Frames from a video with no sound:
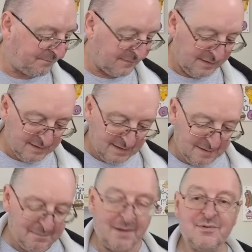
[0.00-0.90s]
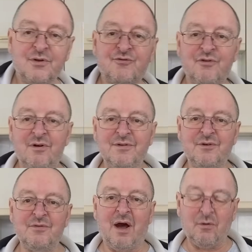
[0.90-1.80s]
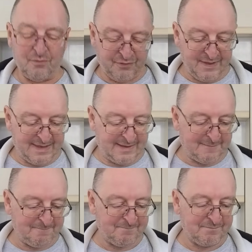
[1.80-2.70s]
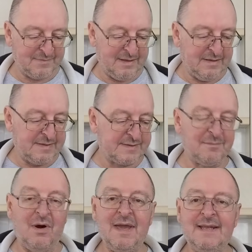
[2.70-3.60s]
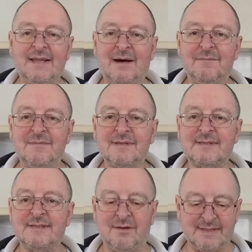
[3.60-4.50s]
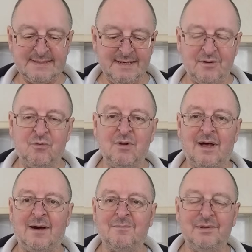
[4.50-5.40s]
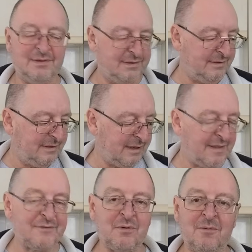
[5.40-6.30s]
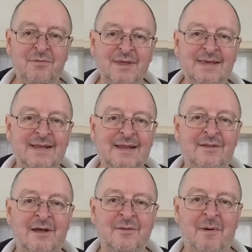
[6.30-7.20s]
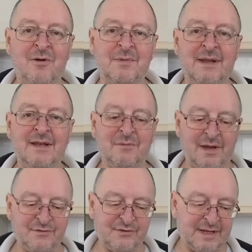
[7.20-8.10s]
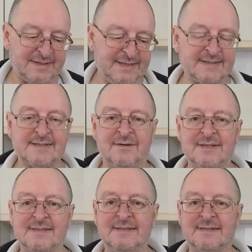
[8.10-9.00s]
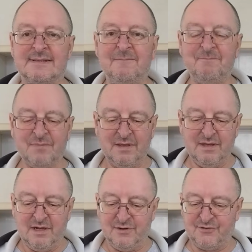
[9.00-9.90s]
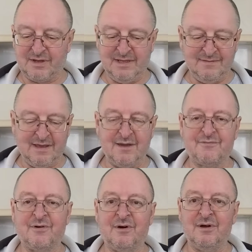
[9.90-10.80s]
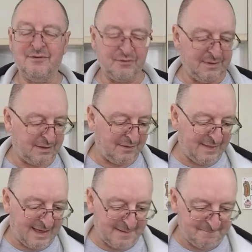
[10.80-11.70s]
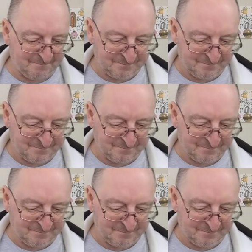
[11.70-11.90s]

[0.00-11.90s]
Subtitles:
But I'm going to try and do the whole thing. So I might end up slicing it all up. That's what I'm thinking at the moment anyway. Just cut it into slices and chuck it in the air fryer and do it like that.